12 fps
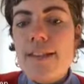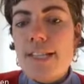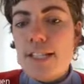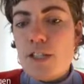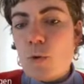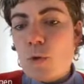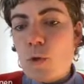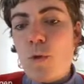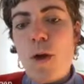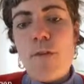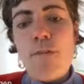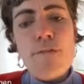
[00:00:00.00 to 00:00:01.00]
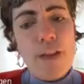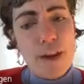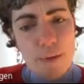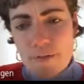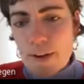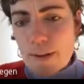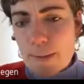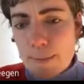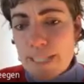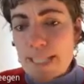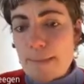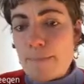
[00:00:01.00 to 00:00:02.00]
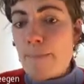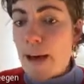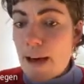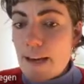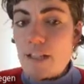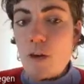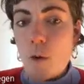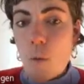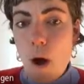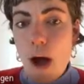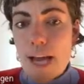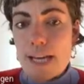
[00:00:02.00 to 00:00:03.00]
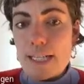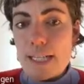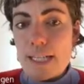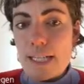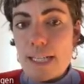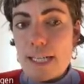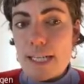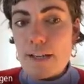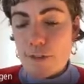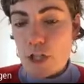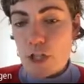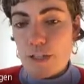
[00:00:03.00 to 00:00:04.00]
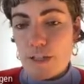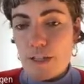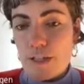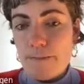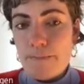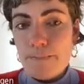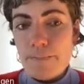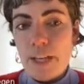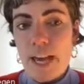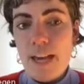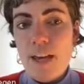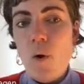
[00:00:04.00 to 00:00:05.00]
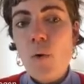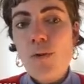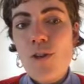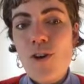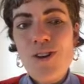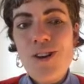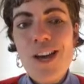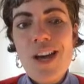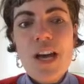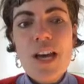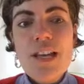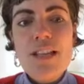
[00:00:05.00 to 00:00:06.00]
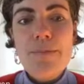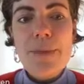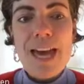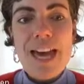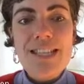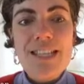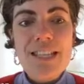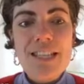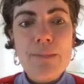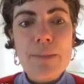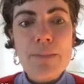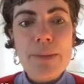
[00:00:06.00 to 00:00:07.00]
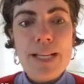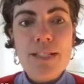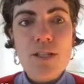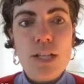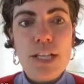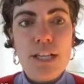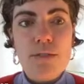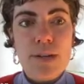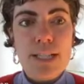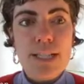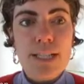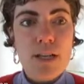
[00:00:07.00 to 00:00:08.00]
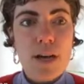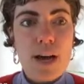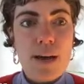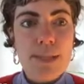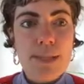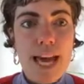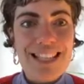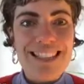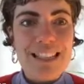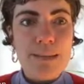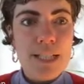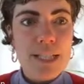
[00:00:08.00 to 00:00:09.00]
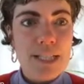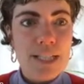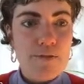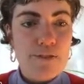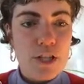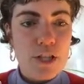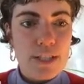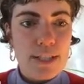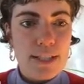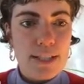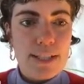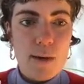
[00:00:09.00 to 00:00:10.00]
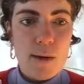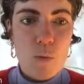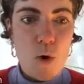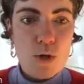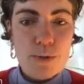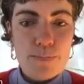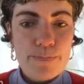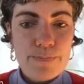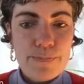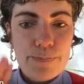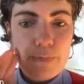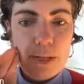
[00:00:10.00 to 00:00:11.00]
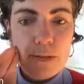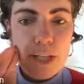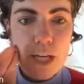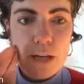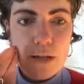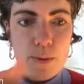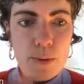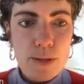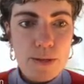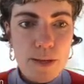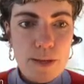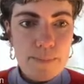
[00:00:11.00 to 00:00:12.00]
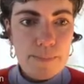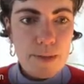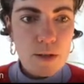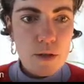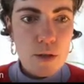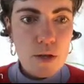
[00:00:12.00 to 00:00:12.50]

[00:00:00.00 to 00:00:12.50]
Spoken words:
it's also very, very busy, but quite efficient. Okay. Although demand that's been placed on it in recent times has limited the efficiency somewhat. Bit of a counterpoint there. Hello.